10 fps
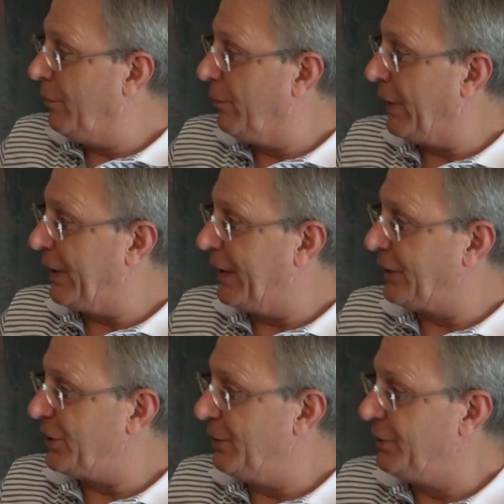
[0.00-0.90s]
like
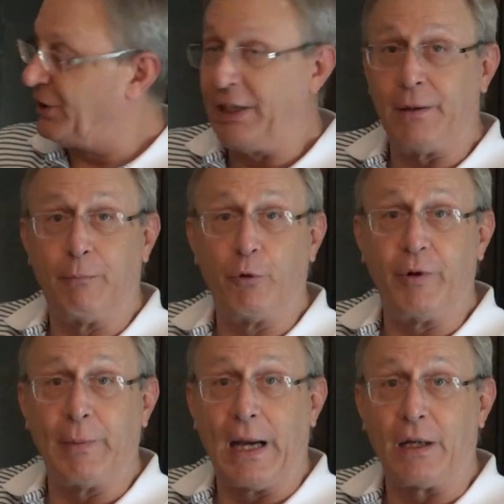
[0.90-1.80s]
this, see it
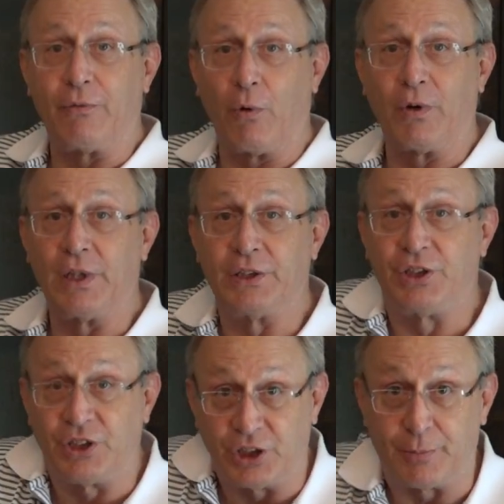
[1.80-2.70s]
moving back and forth, it's
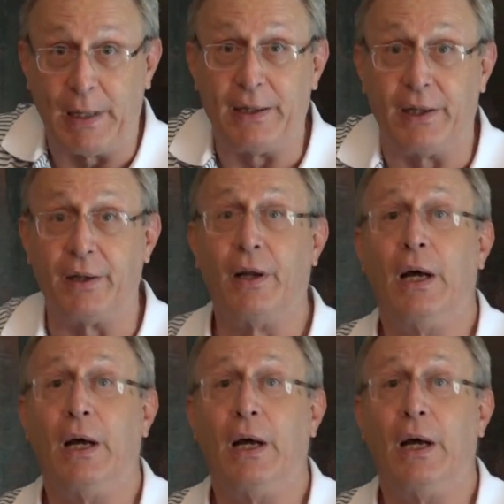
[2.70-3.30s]
suspended